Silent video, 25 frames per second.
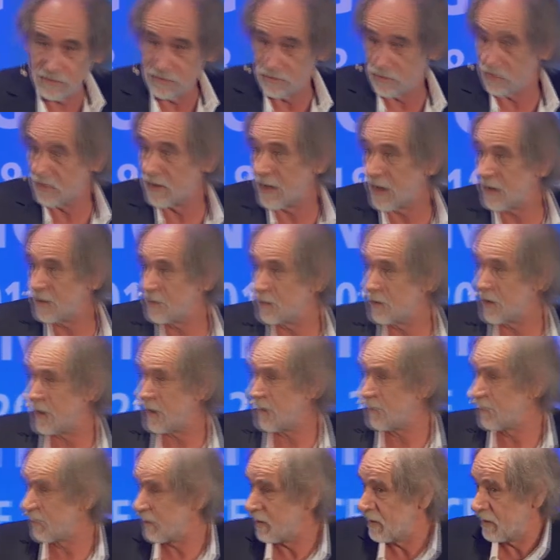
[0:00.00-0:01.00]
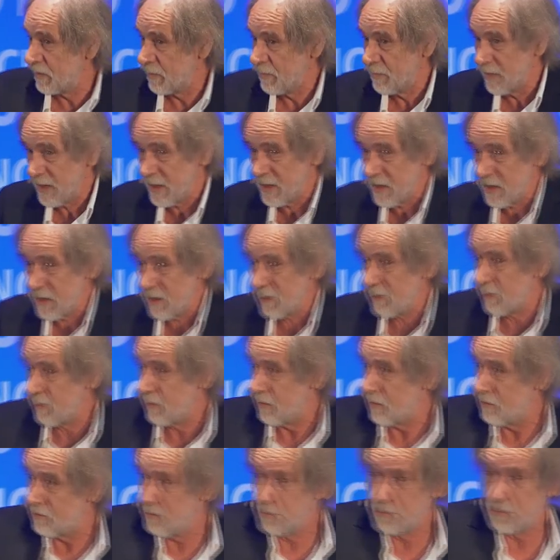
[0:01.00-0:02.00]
Do you like to have uh, money or